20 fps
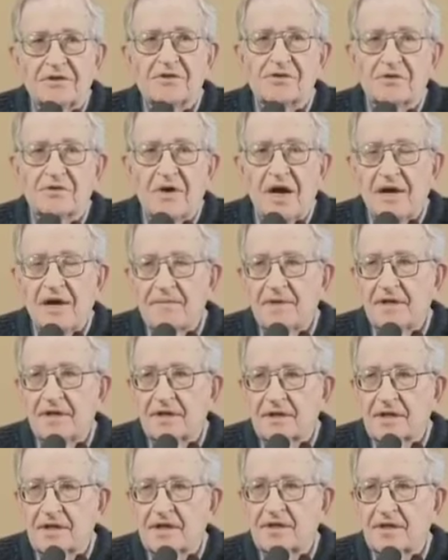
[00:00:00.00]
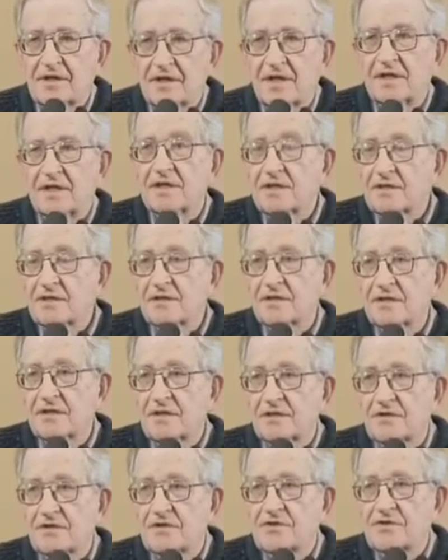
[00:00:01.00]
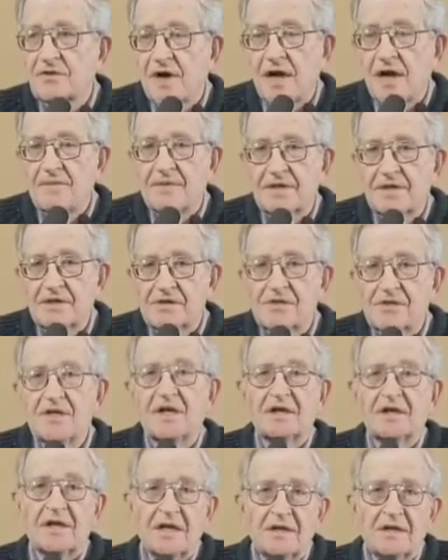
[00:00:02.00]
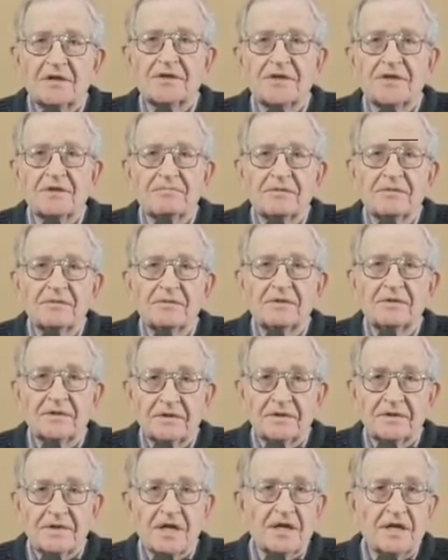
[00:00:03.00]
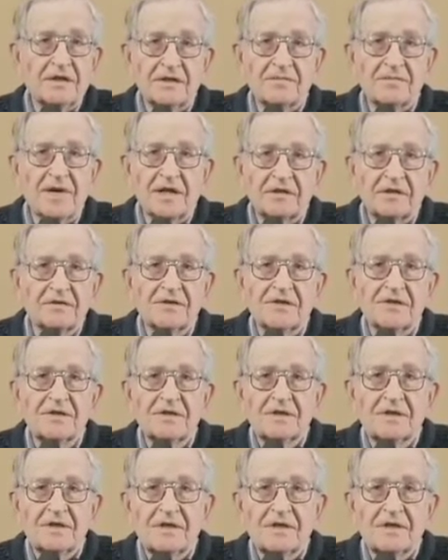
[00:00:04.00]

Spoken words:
describing, the ideal that they're describing, is dictatorship, not democracy.